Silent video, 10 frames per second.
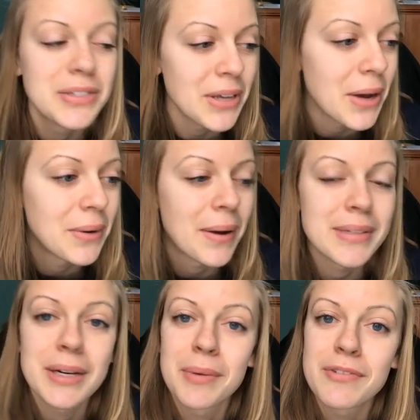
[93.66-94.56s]
so I was
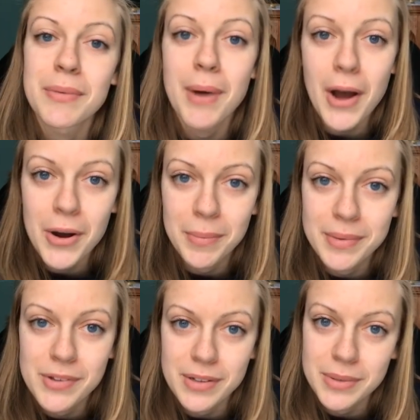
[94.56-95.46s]
gonna work from home.
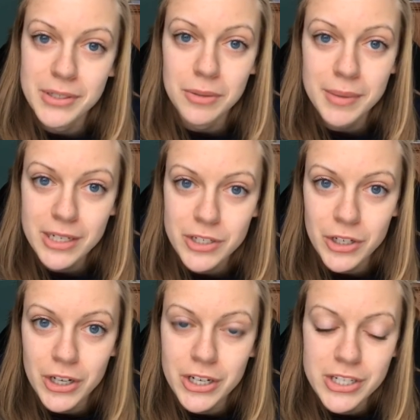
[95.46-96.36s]
So that's what I told my in
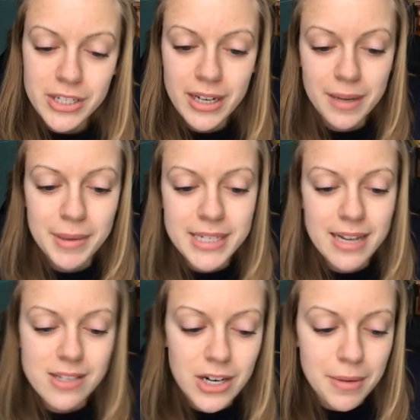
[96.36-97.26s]
charge. Um, I
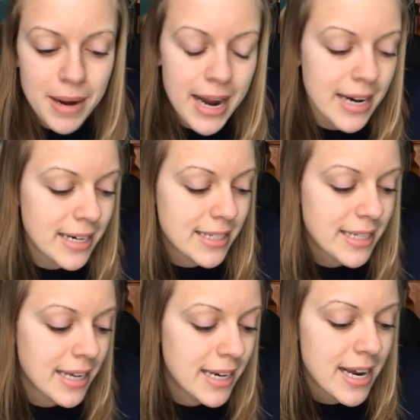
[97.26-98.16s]
texted her back and I
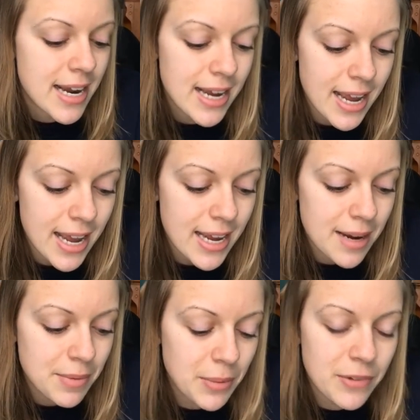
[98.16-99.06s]
said, hey,
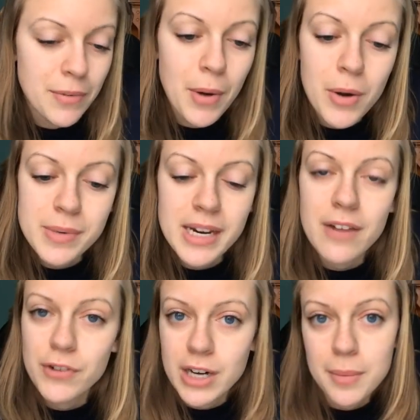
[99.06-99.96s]
I'm gonna work from home today
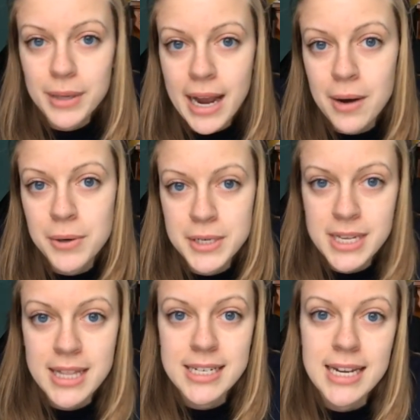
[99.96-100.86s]
for a couple hours
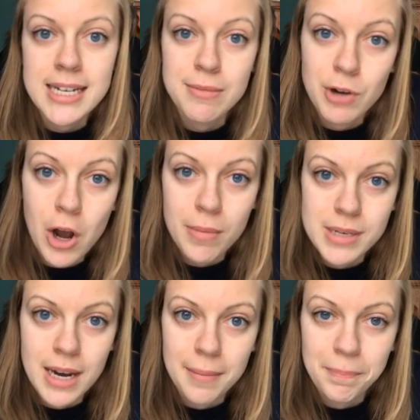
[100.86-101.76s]
and then take some comp
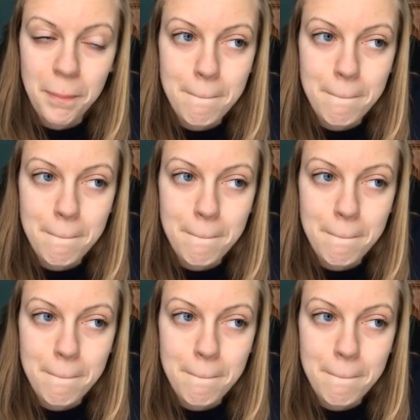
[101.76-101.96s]
time.